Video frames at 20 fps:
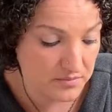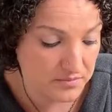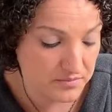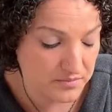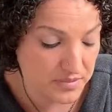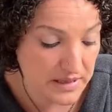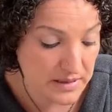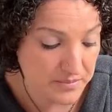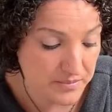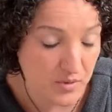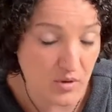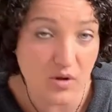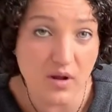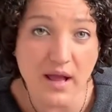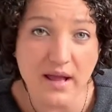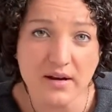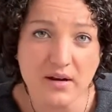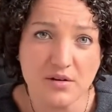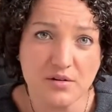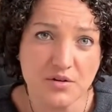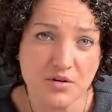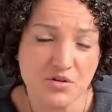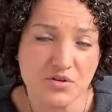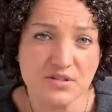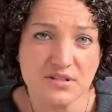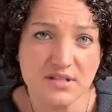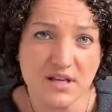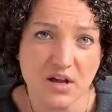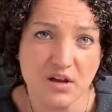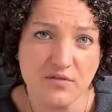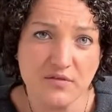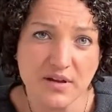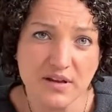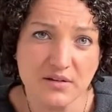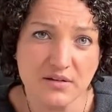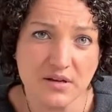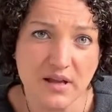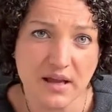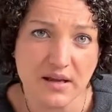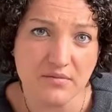people and on yourself,
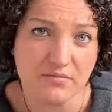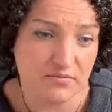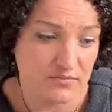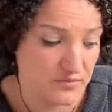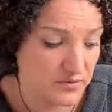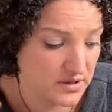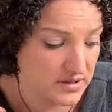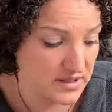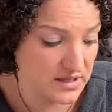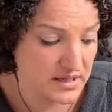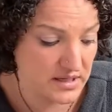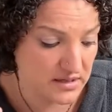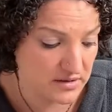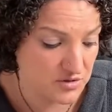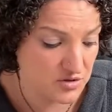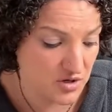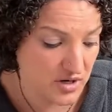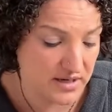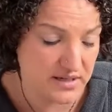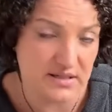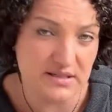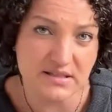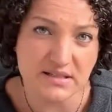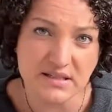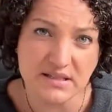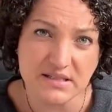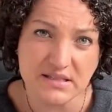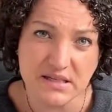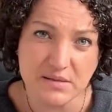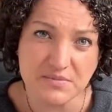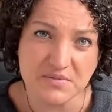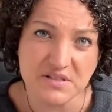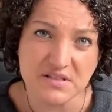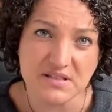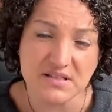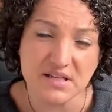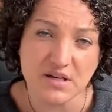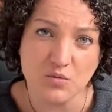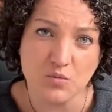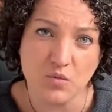and like really trying to dig deep to
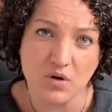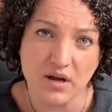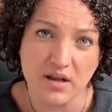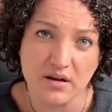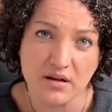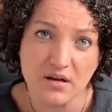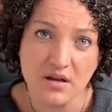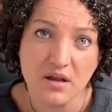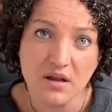see what,